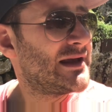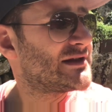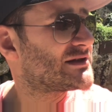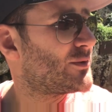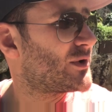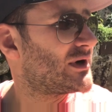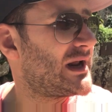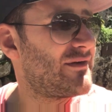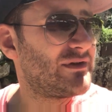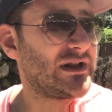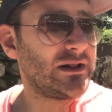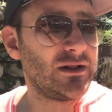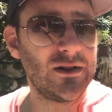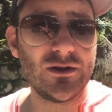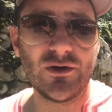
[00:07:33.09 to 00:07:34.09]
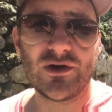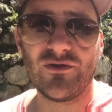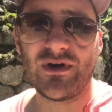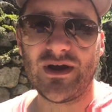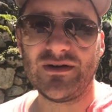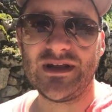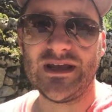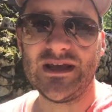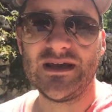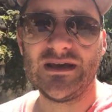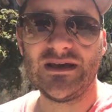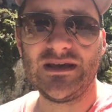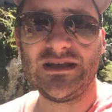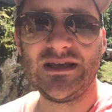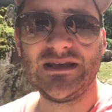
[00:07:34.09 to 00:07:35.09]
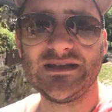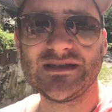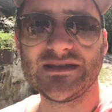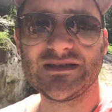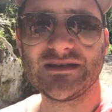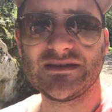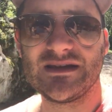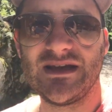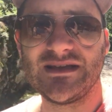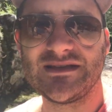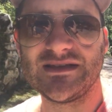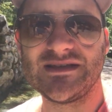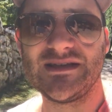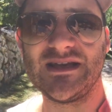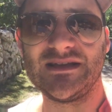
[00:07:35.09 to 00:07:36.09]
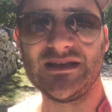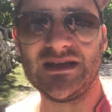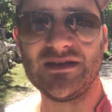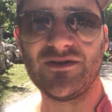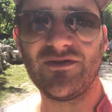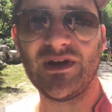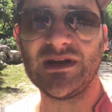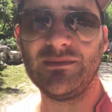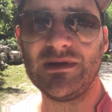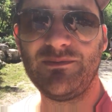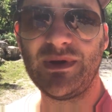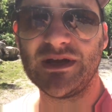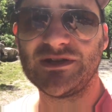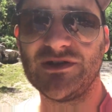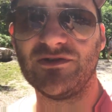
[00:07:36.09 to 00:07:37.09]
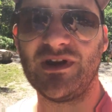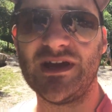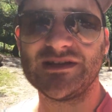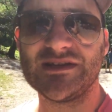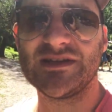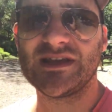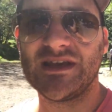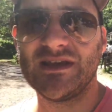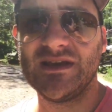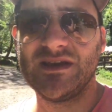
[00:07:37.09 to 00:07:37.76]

So we're going to have a little look around here. It is, as I said, incredibly picturesque.